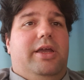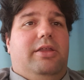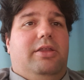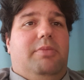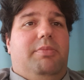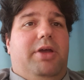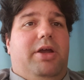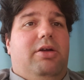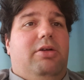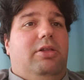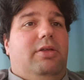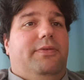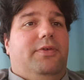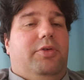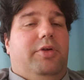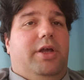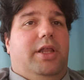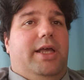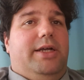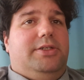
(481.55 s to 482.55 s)
down the barrel of a
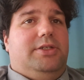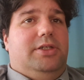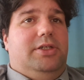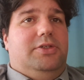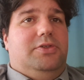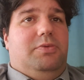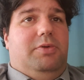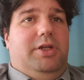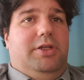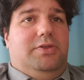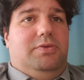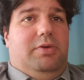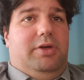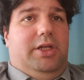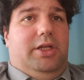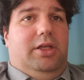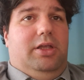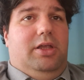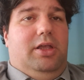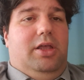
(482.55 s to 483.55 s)
re-election in
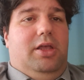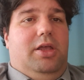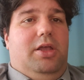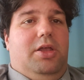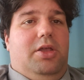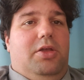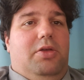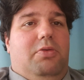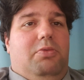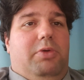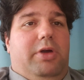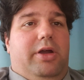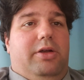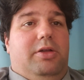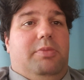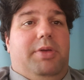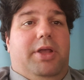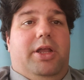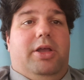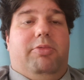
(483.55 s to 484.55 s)
2020, where
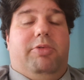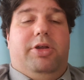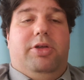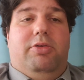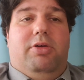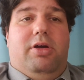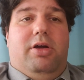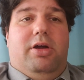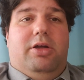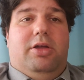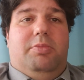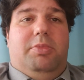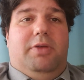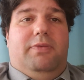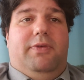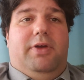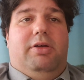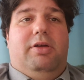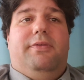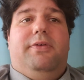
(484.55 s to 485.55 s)
depending where you are could be
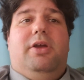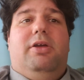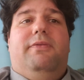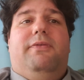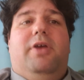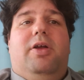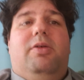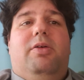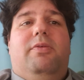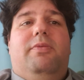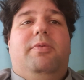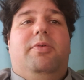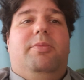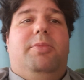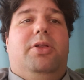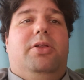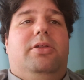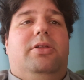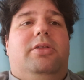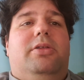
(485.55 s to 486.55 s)
very, very
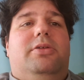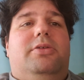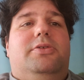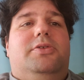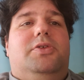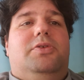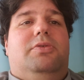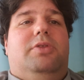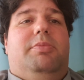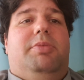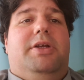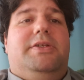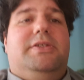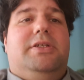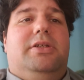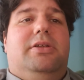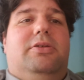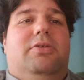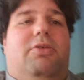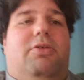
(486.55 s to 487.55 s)
favorable to the president